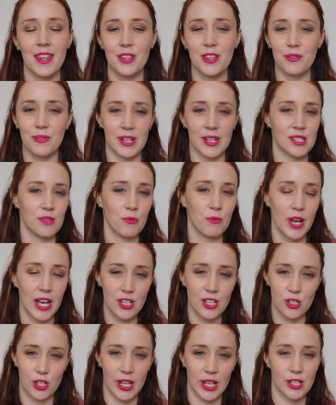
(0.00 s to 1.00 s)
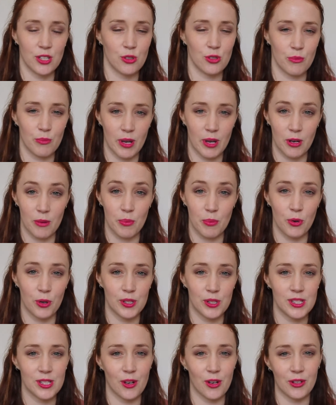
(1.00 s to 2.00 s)
The reason why I don't like doing my
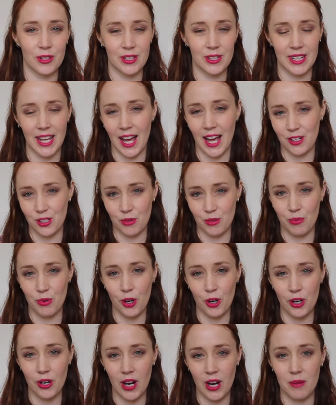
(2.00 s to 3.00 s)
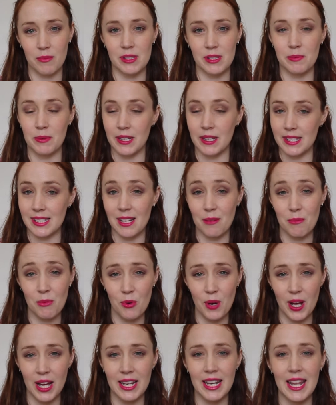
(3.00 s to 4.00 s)
reports on the actual program is because,
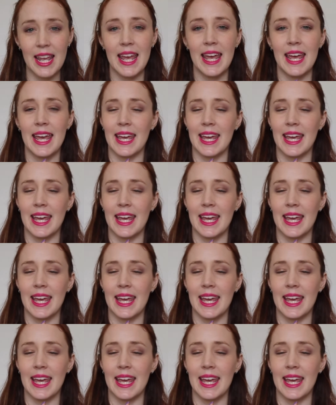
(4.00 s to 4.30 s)
number 1,